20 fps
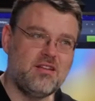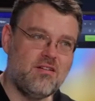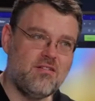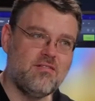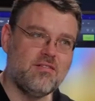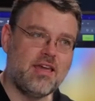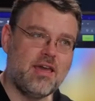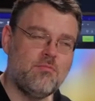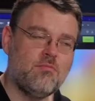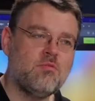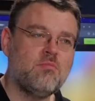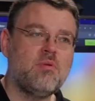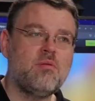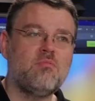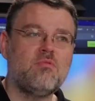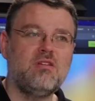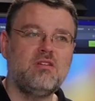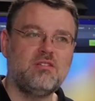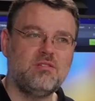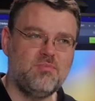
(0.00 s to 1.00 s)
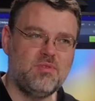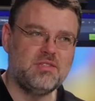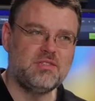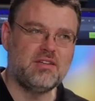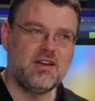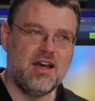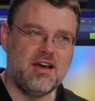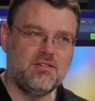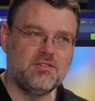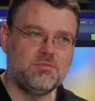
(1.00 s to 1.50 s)
Not all gamer memory,
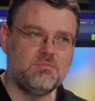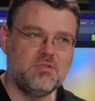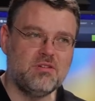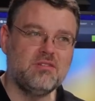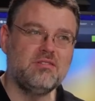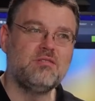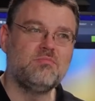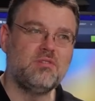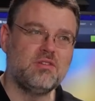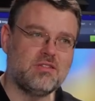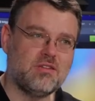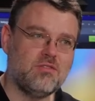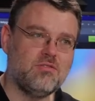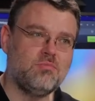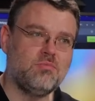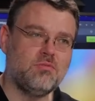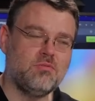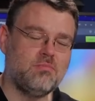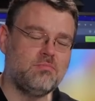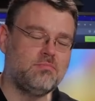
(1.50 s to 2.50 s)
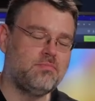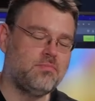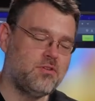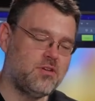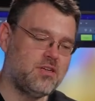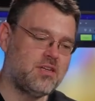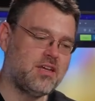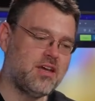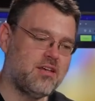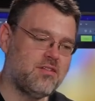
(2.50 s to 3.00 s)
depends on how it's built, depends on who
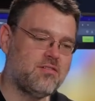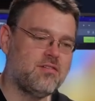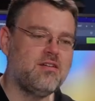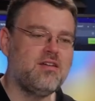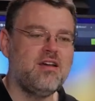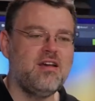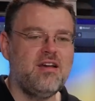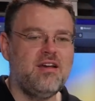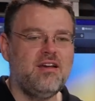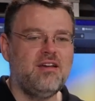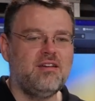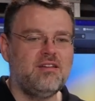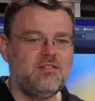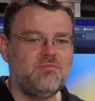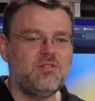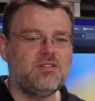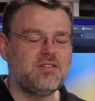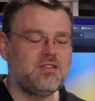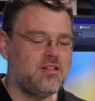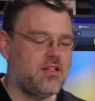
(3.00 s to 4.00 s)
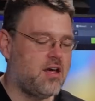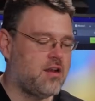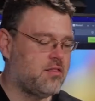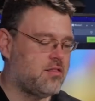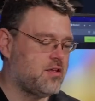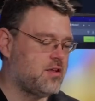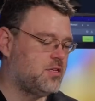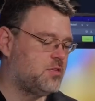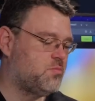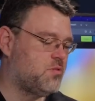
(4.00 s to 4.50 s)
put it together, depends on a lot
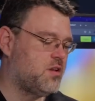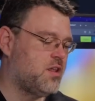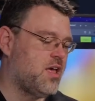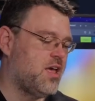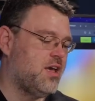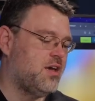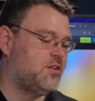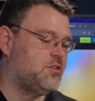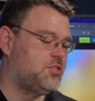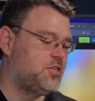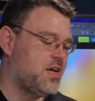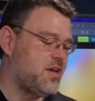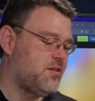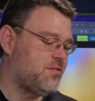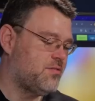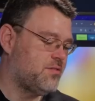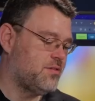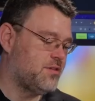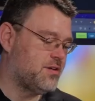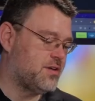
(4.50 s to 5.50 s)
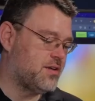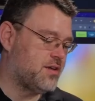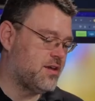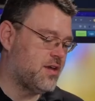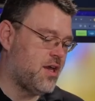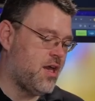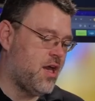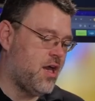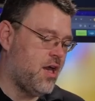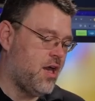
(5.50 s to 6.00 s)
of things, but generally,
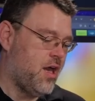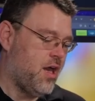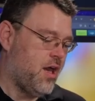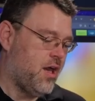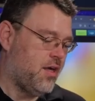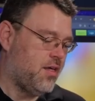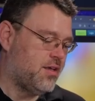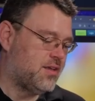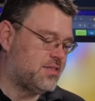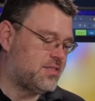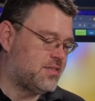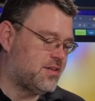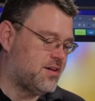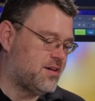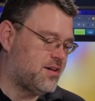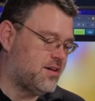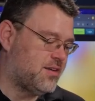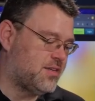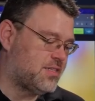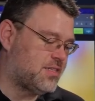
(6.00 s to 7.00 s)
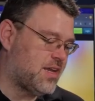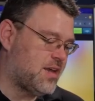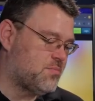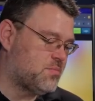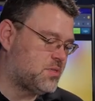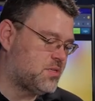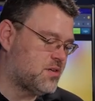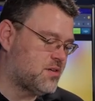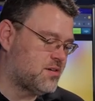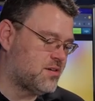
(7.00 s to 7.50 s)
this uh,
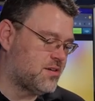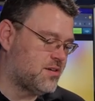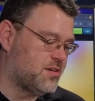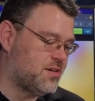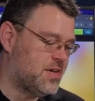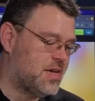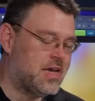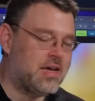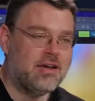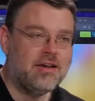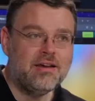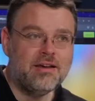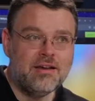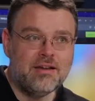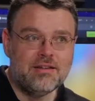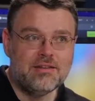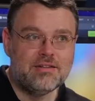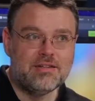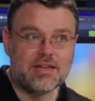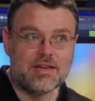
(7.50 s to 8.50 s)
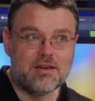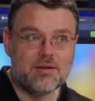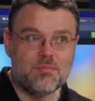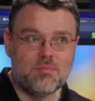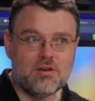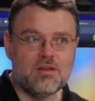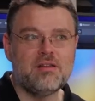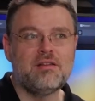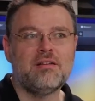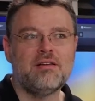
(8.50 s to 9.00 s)
Samsung
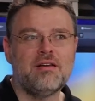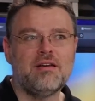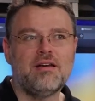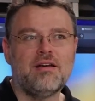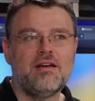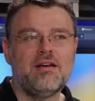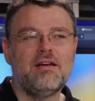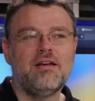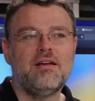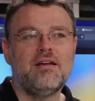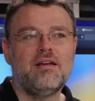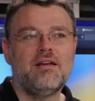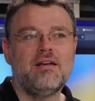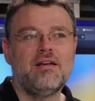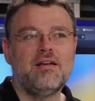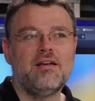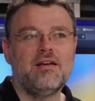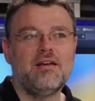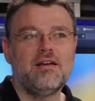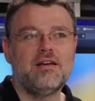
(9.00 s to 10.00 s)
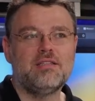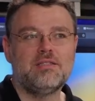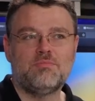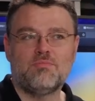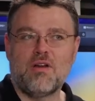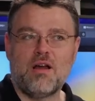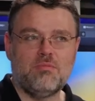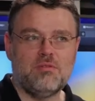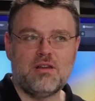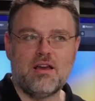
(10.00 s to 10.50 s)
DIMM is
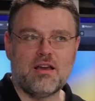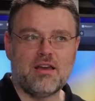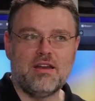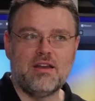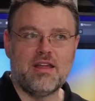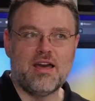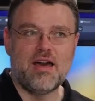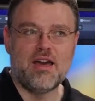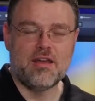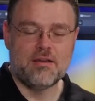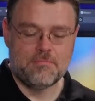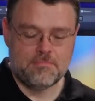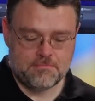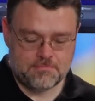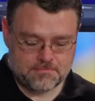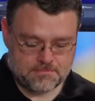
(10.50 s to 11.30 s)
probably not gonna die.